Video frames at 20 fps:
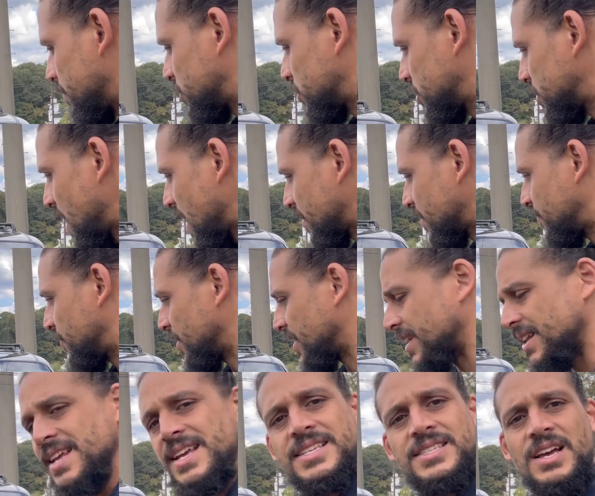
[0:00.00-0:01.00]
Checked for the
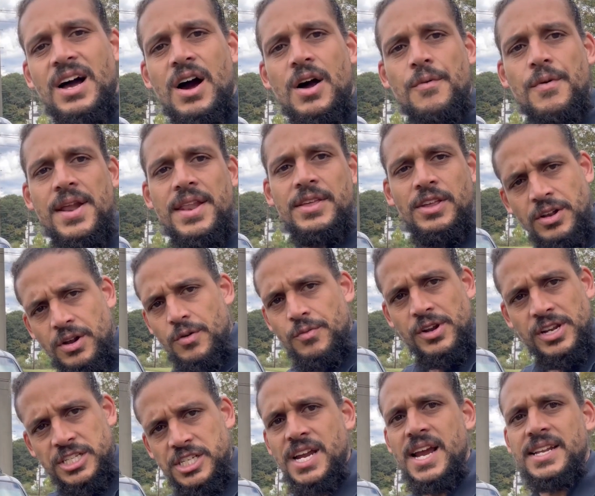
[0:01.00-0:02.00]
leaks already. You know,
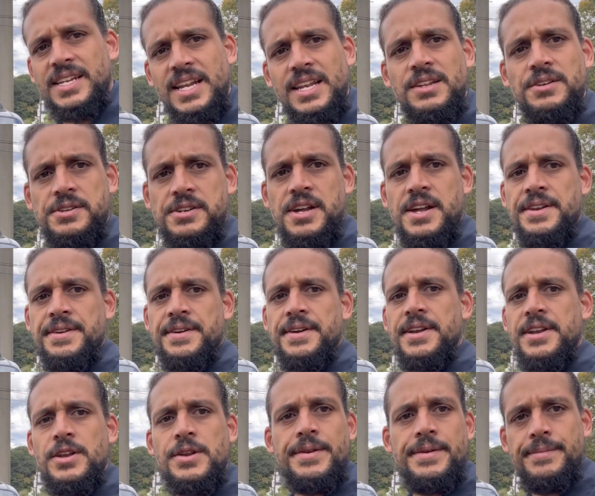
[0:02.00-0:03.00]
rechecked it, looked under it,
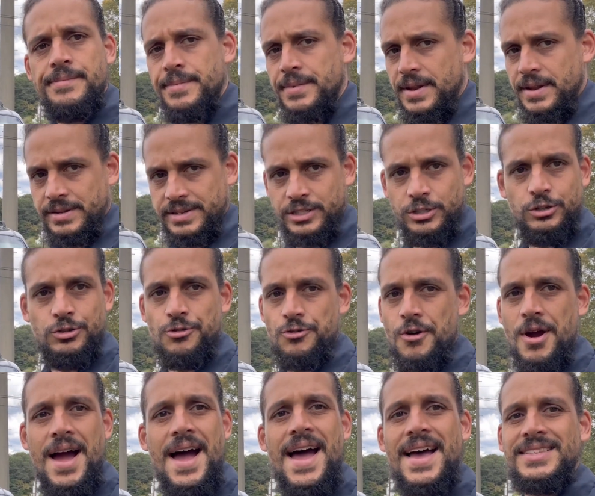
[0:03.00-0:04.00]
and it's
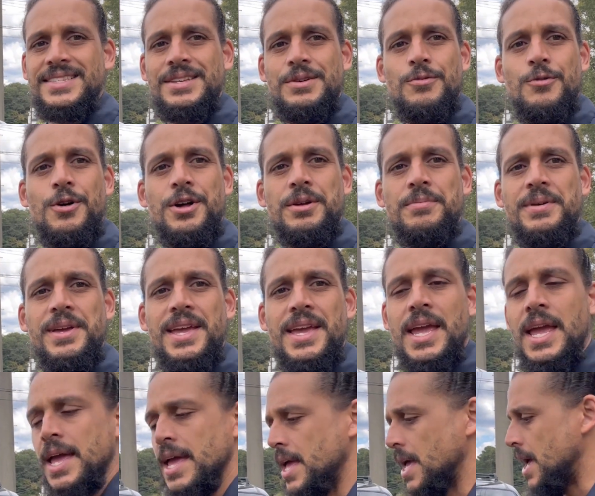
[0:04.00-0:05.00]
dry as it wanna
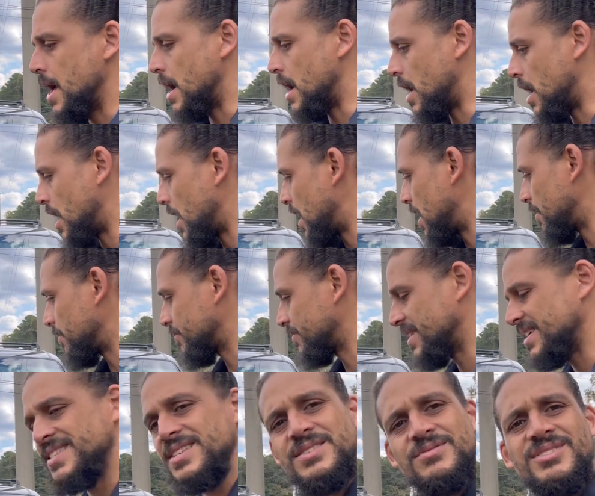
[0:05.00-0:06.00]
be.
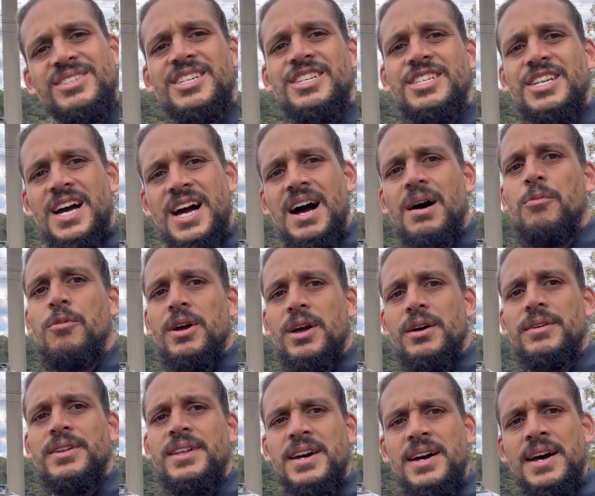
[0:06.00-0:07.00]
This was a job
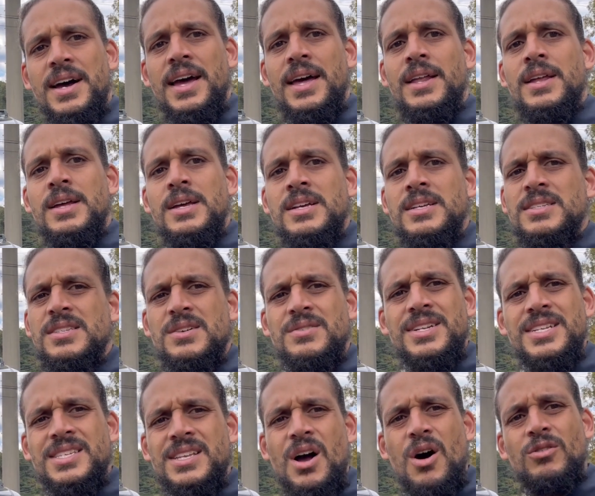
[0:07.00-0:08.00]
well done. So
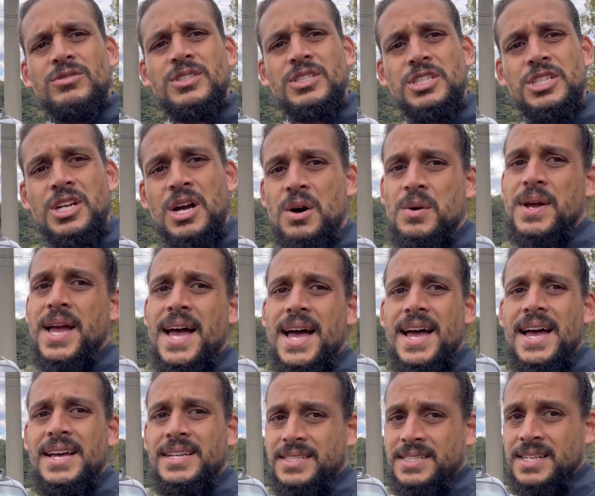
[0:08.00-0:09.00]
this goes to show,
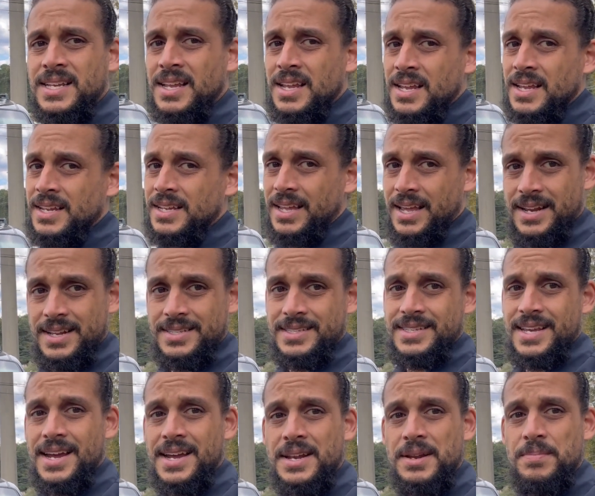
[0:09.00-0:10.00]
guys, get a
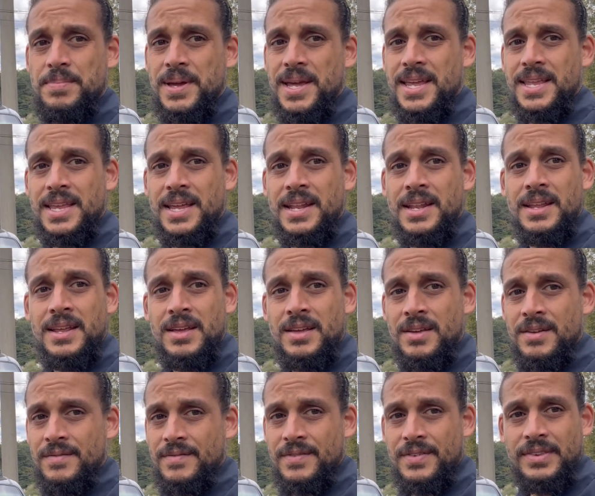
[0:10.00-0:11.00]
second opinion.
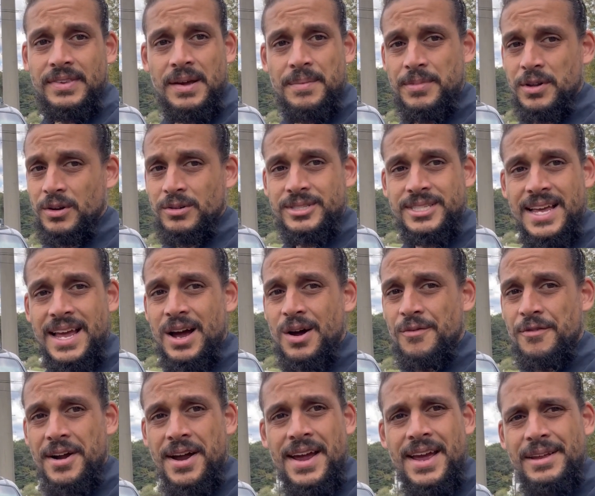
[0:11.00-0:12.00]
If something don't
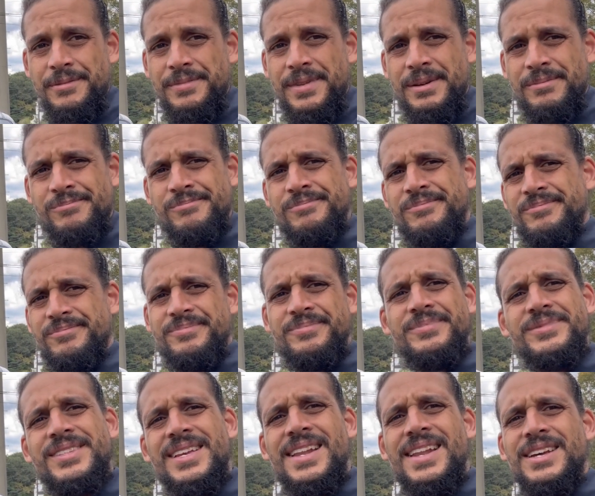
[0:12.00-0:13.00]
sound right, I'm
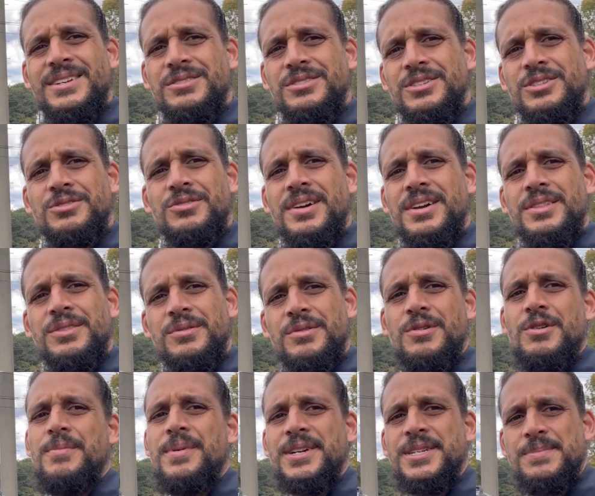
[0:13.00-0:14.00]
like, sound like you're just trying to throw a
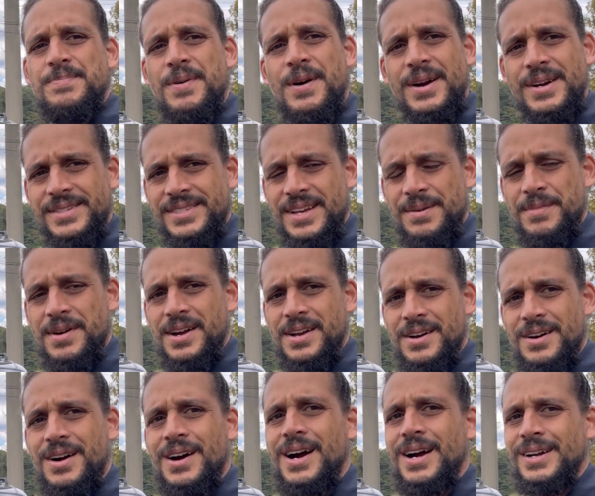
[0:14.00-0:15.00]
whole bunch of parts at my
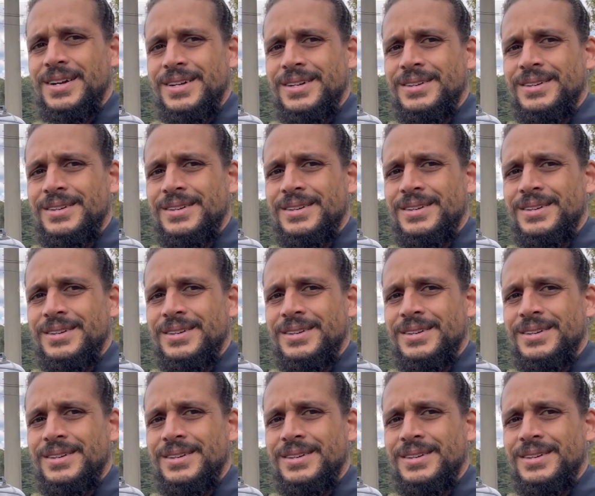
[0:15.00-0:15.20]
car.